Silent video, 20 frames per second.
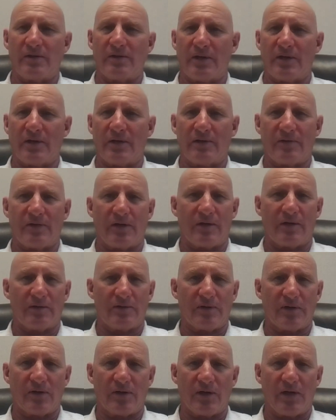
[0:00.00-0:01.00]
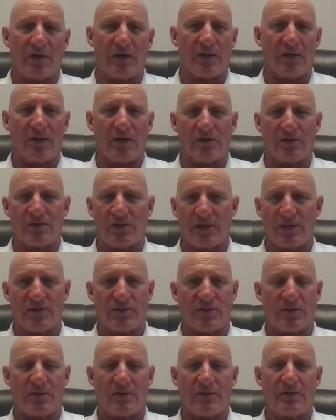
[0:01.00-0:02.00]
They're getting a little
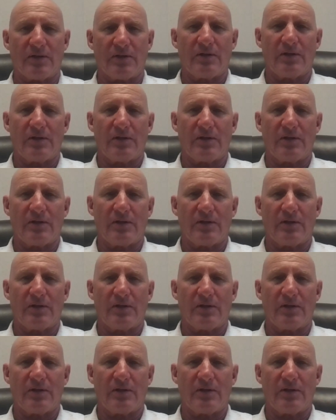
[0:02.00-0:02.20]
denser.